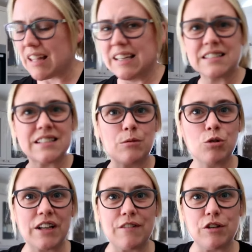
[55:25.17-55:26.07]
listen, I'm
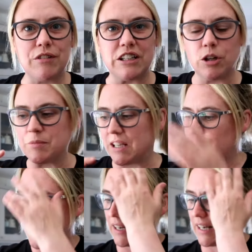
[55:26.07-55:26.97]
going to give you a reading
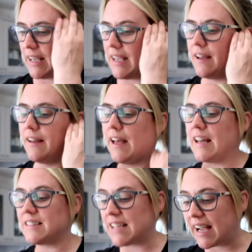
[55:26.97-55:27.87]
update quickly
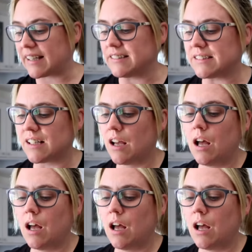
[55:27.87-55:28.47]
in a second.